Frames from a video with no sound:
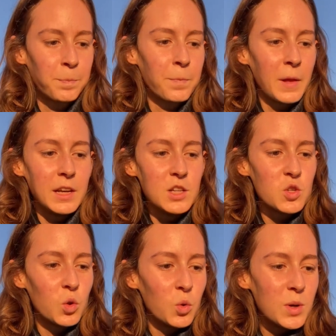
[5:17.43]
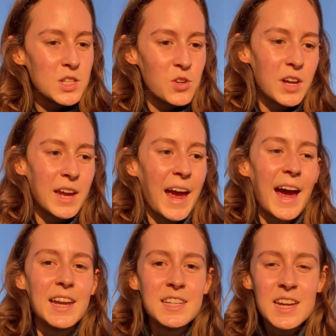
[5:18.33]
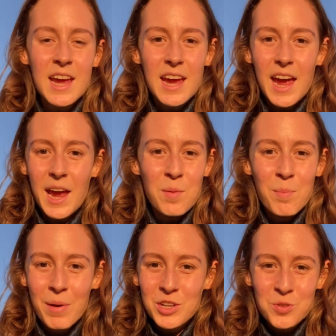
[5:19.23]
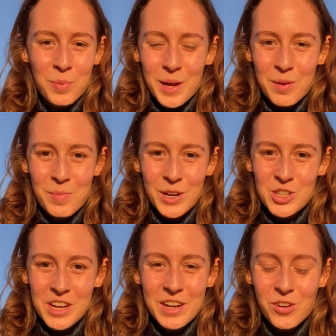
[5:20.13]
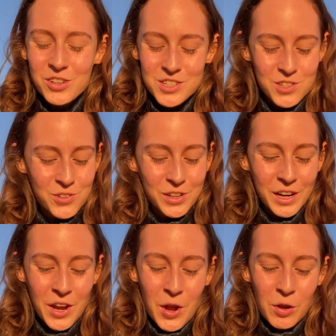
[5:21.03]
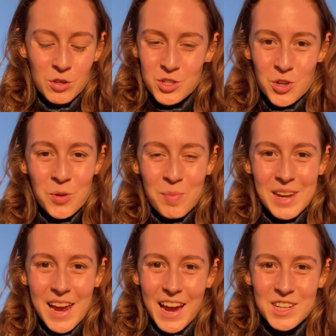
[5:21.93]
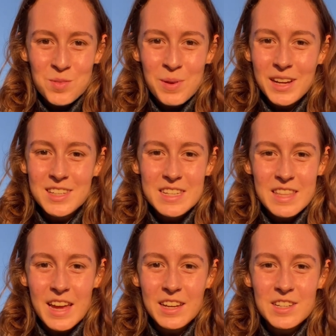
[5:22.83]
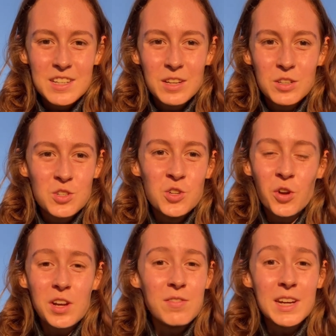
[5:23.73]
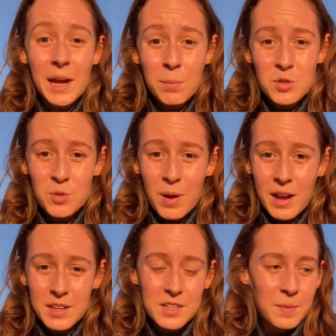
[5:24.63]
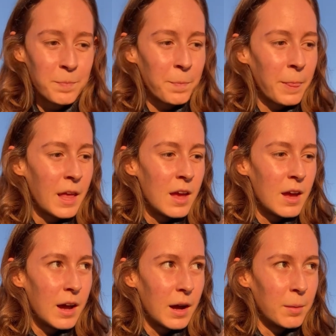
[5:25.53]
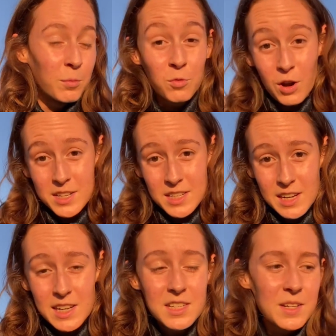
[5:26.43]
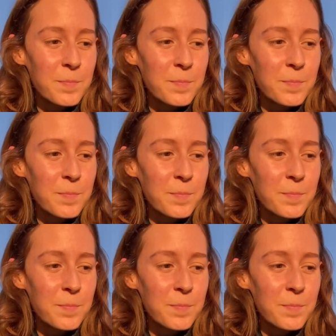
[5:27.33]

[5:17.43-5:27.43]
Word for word: And He's always looking at a much bigger picture and considering so many aspects that do not even come to mind, um, for us at least.